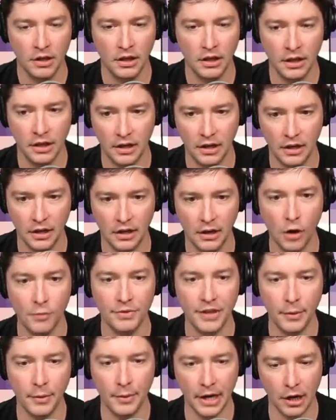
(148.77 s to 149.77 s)
Oh,
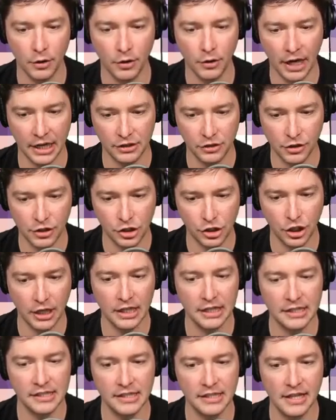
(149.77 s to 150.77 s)
there we go. Okay, so the chicken
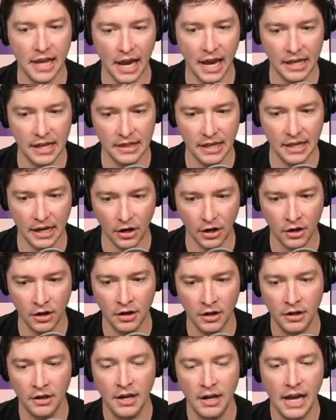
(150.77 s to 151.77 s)
is in there.
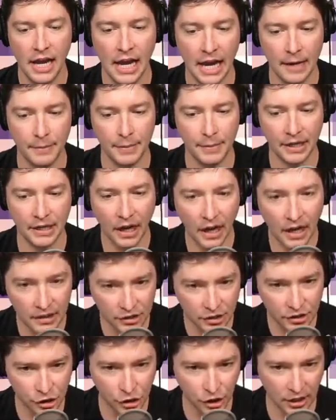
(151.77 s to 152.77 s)
And
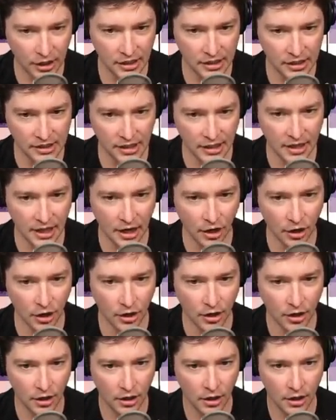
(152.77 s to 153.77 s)
because the chicken is in
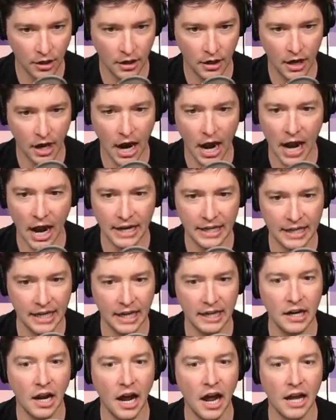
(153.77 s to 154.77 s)
there, I
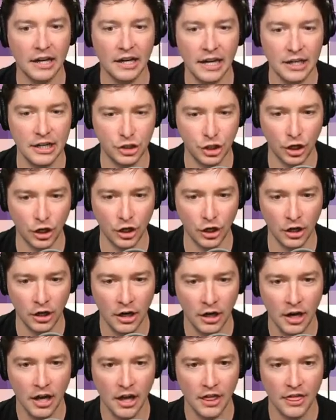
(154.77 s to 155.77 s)
cannot enter
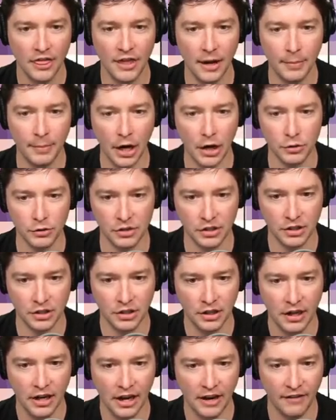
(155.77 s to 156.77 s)
the boat.
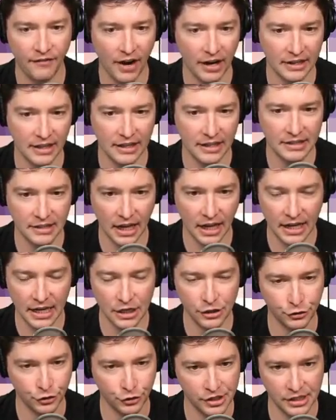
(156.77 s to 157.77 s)
In fact, that's kind of
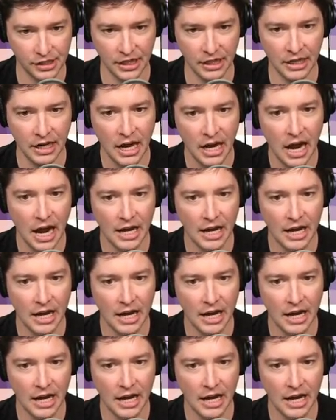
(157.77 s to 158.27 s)
interesting.